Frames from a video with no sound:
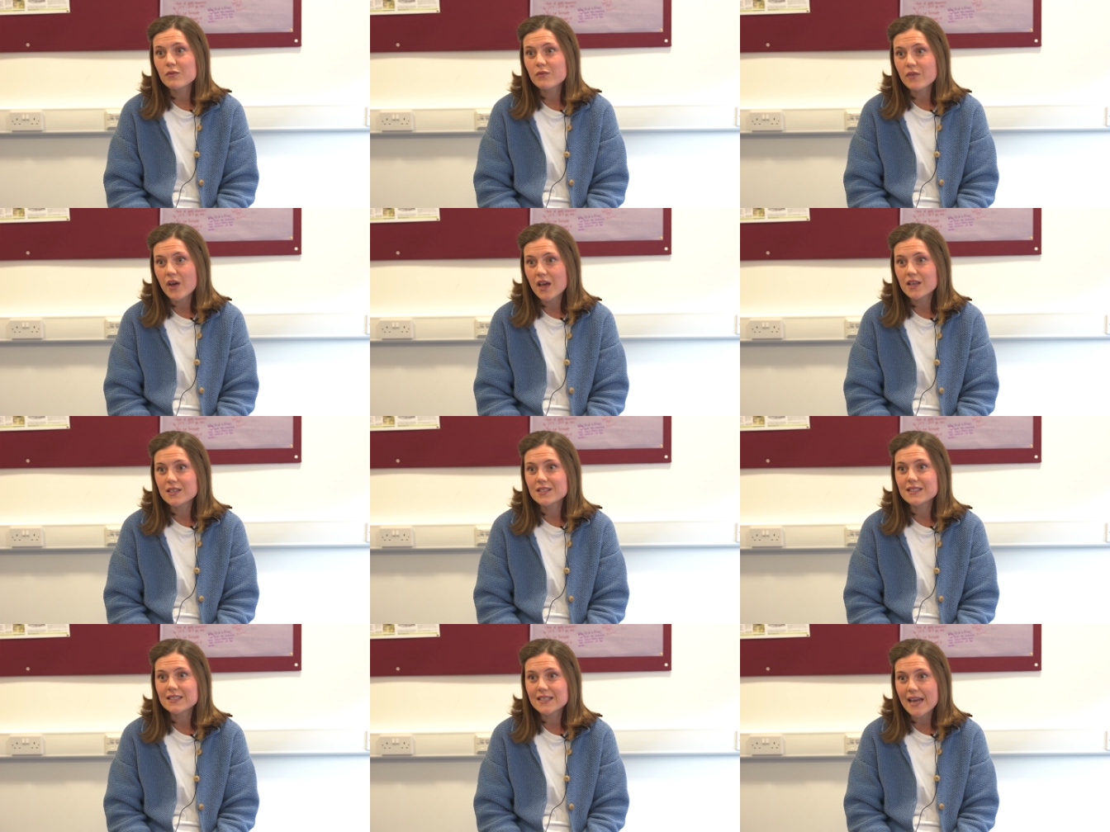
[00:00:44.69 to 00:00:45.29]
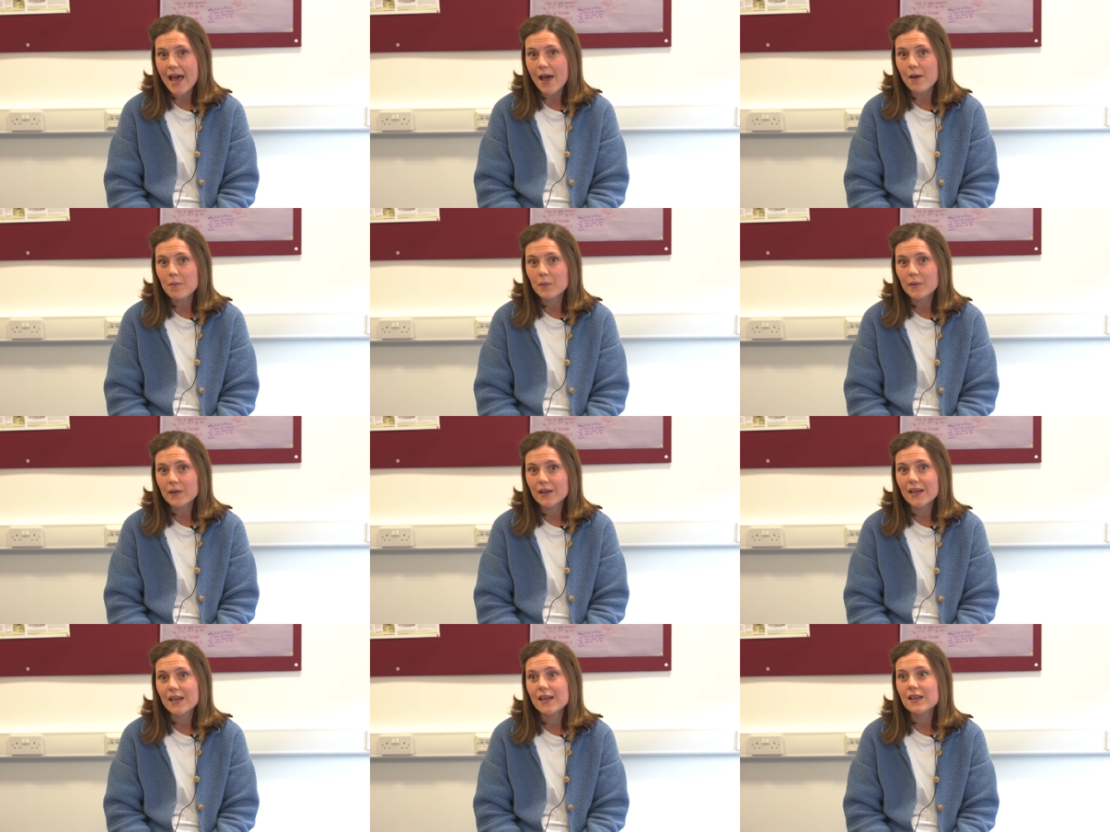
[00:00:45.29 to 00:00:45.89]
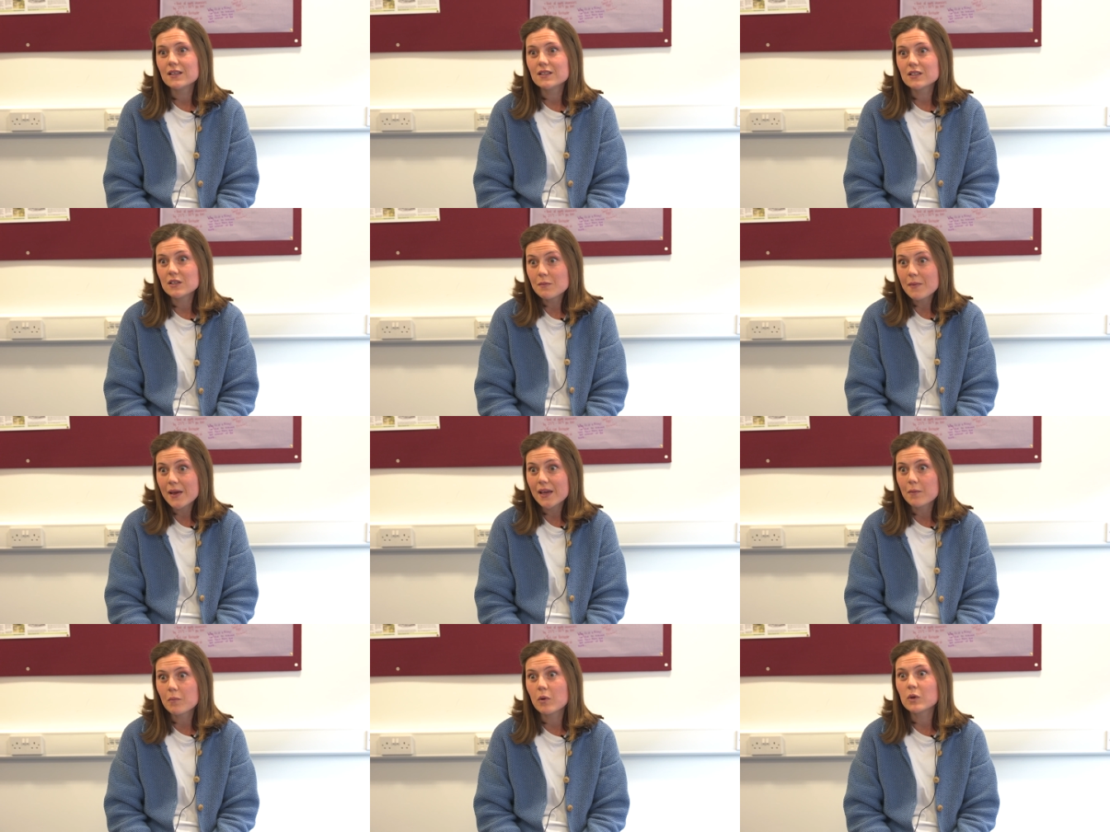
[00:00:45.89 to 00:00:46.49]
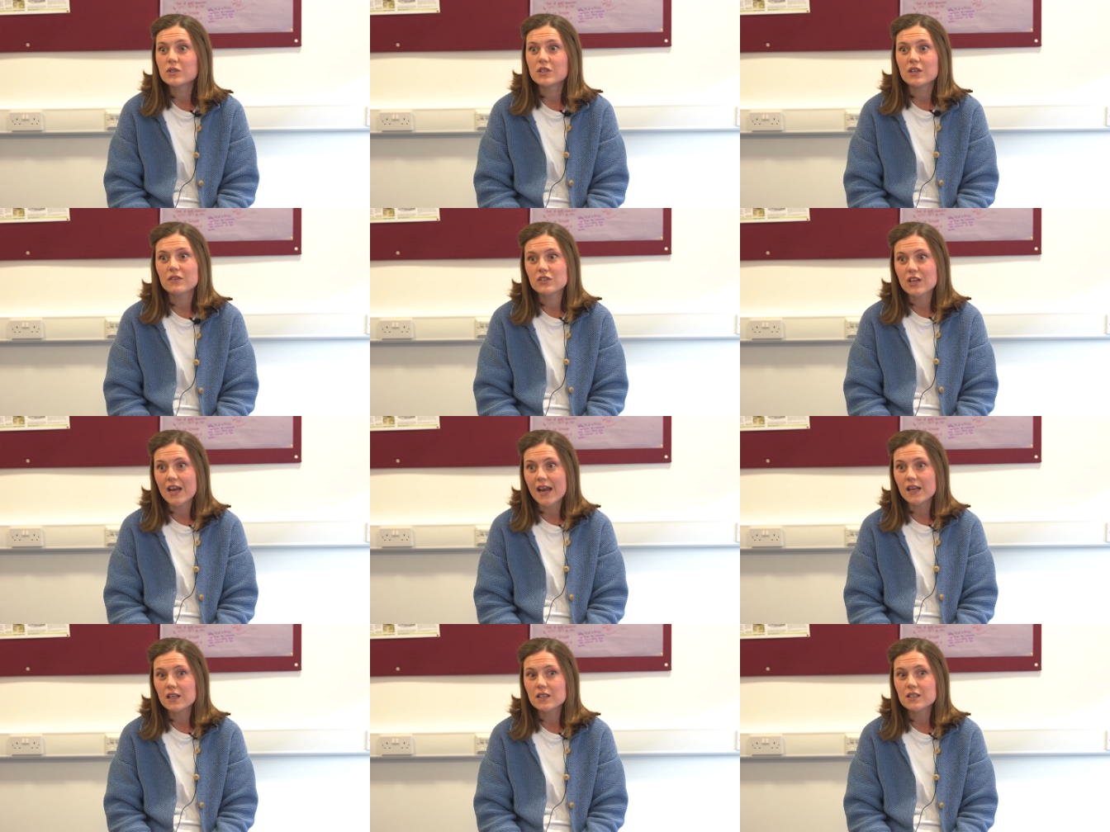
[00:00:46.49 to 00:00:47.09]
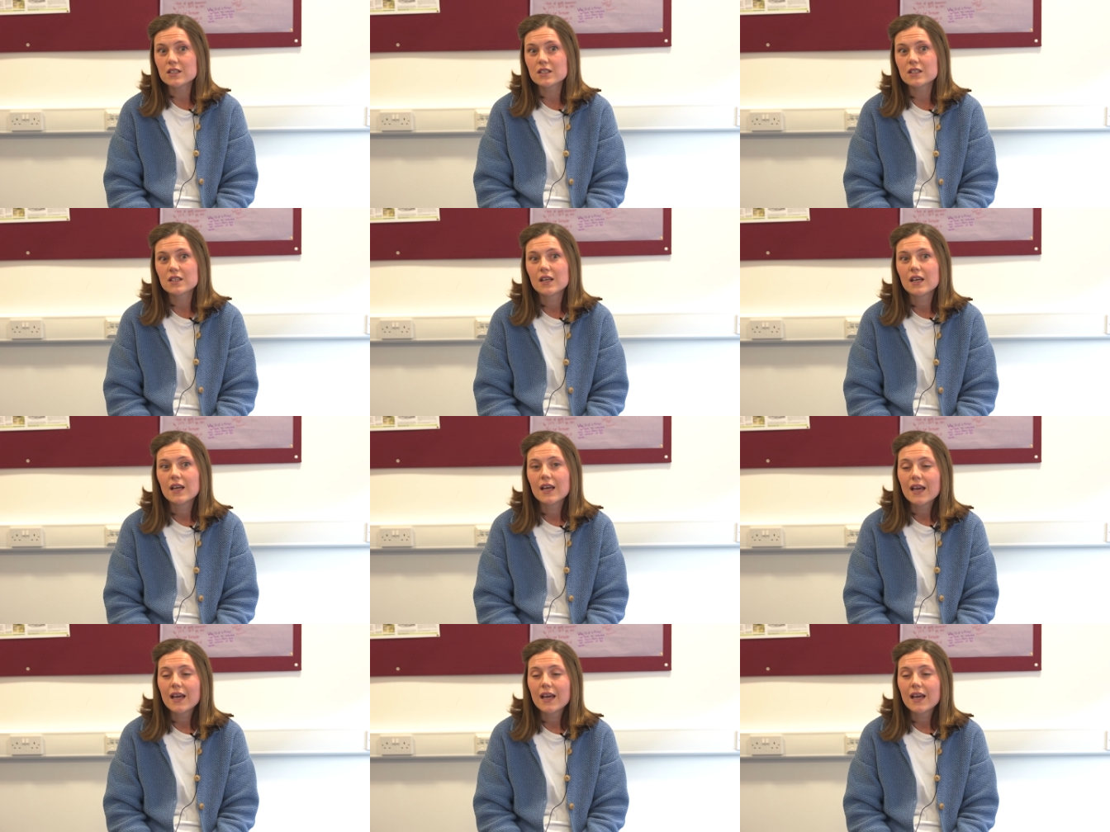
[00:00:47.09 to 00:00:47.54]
first step to make a positive change